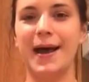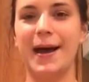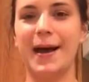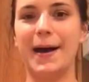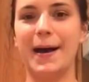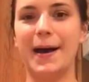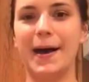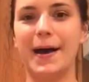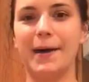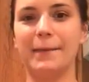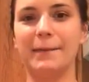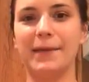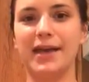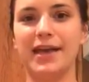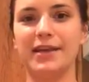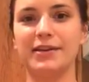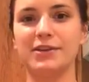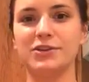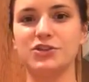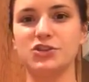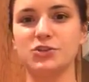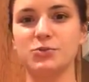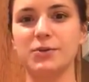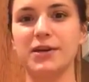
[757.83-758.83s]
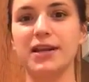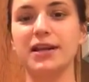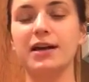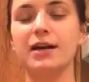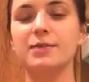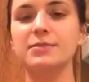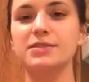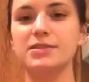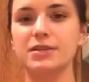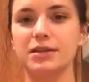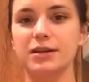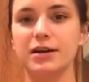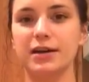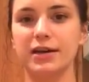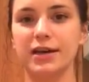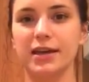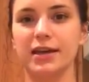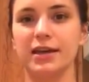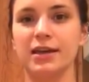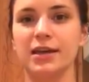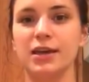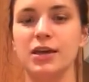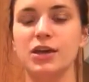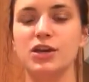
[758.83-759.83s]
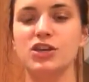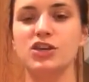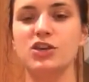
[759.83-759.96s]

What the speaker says: And just when it comes to cooking,